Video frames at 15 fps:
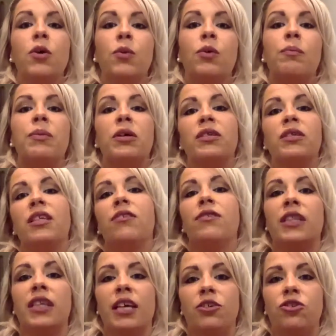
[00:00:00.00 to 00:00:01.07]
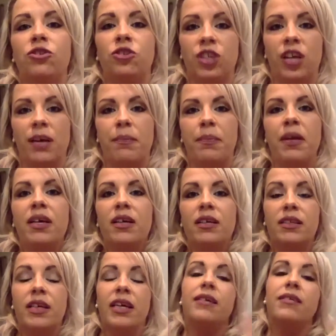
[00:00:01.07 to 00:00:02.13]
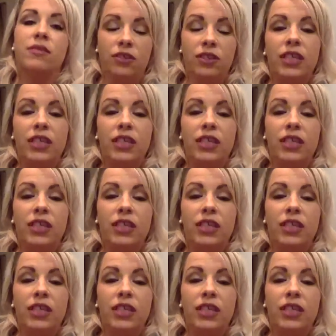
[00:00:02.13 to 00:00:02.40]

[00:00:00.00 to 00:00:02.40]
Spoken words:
We're building the relationship to